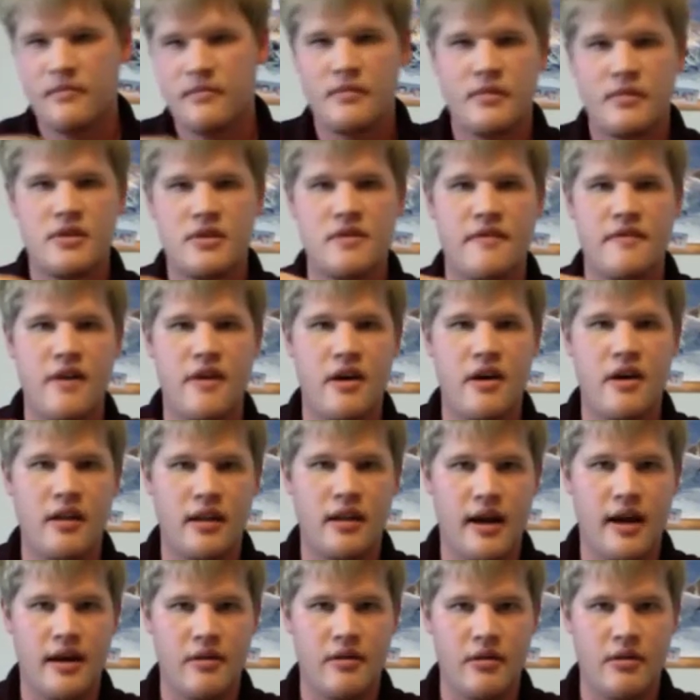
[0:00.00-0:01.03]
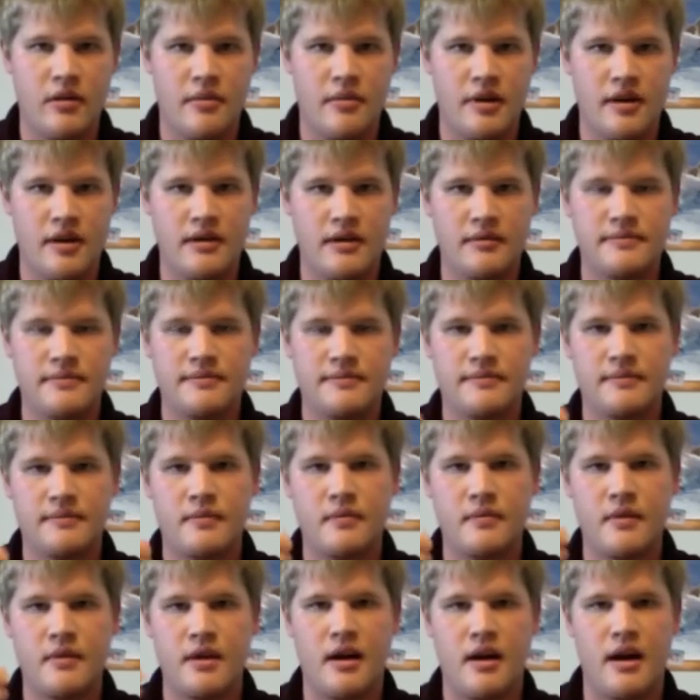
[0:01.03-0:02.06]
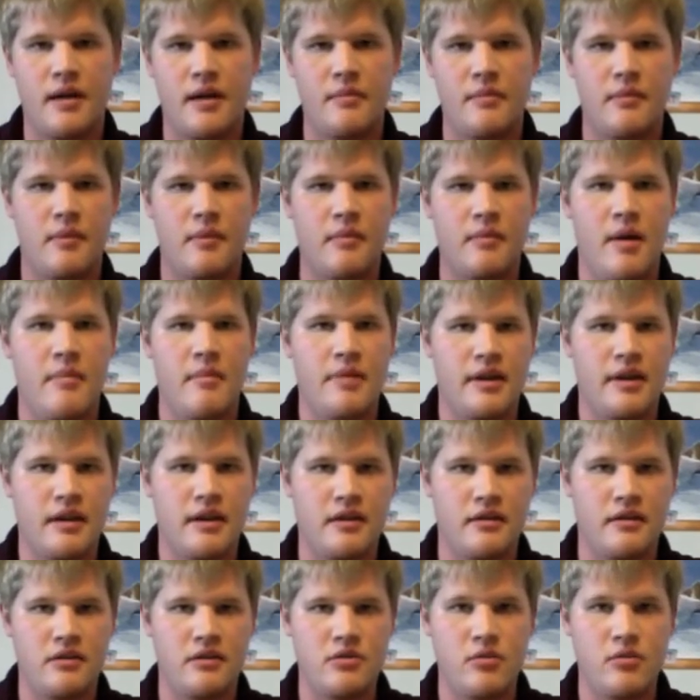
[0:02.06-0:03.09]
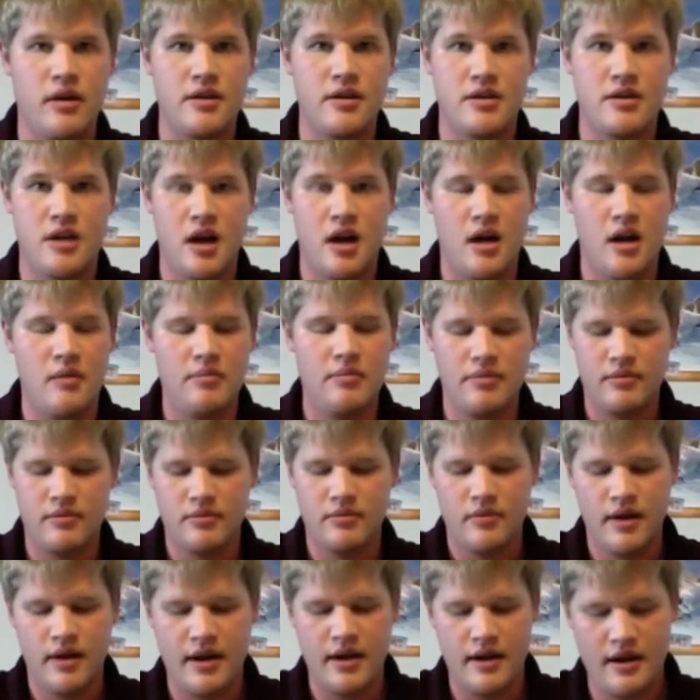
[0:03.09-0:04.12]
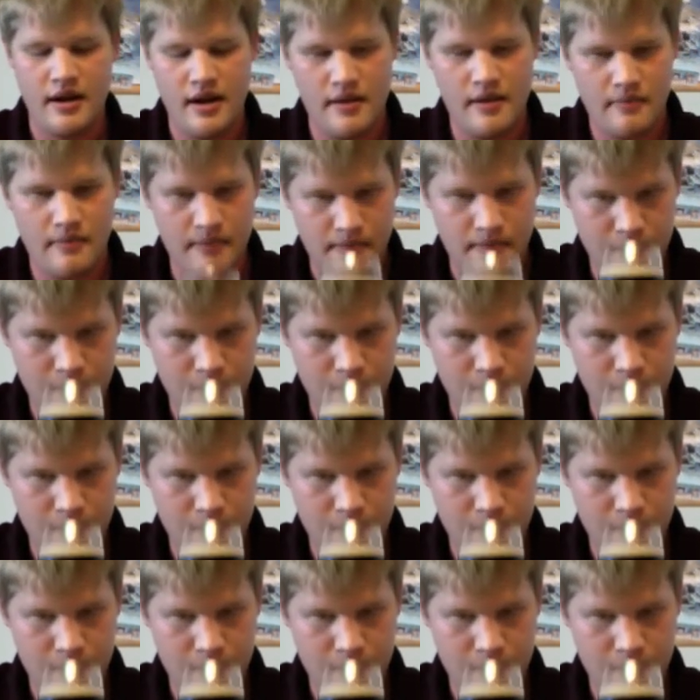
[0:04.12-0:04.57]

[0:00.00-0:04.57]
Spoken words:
It's a very light aroma. I'm not picking too much up right yet.